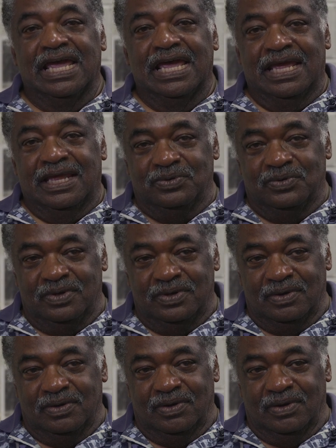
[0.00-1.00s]
in
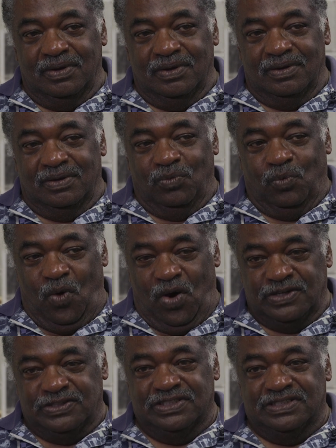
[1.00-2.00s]

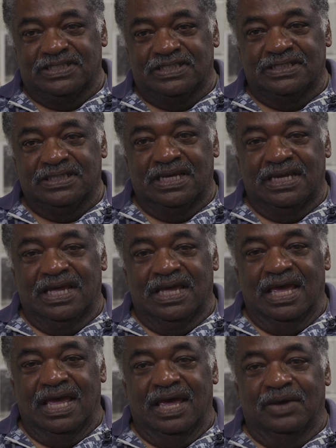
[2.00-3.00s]
Washington,
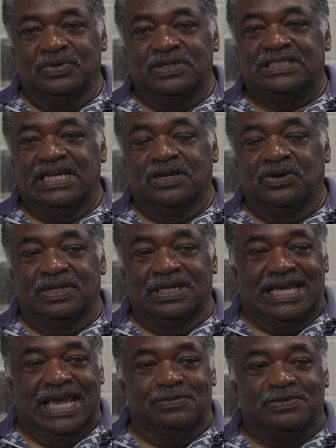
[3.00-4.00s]
and we stayed on the
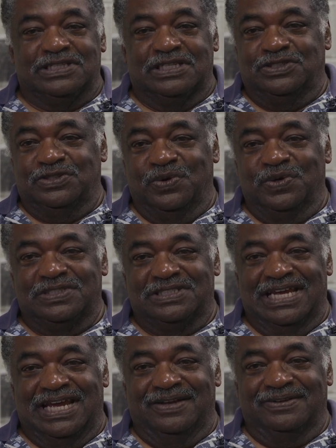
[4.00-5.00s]
campus at
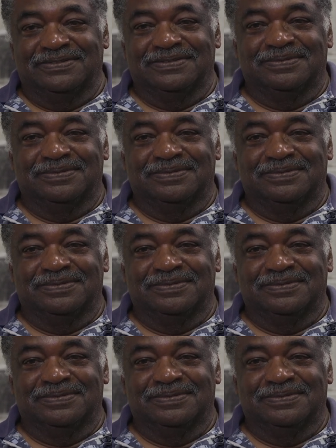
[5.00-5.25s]
Georgetown.